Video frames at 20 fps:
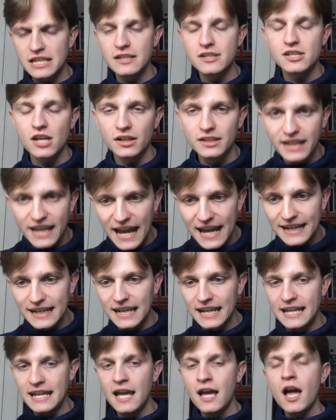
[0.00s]
as
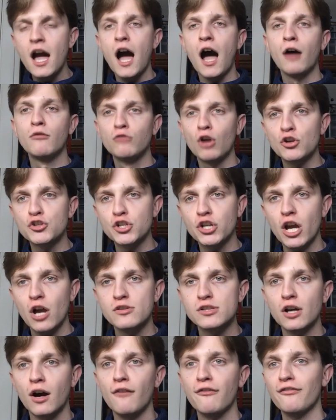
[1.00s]
ungainly, Roger
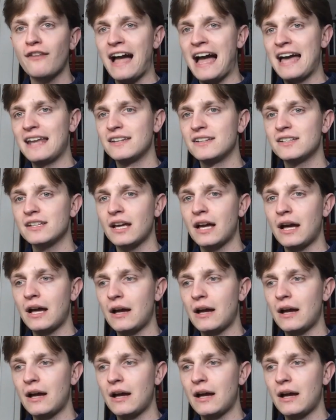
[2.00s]
goes off and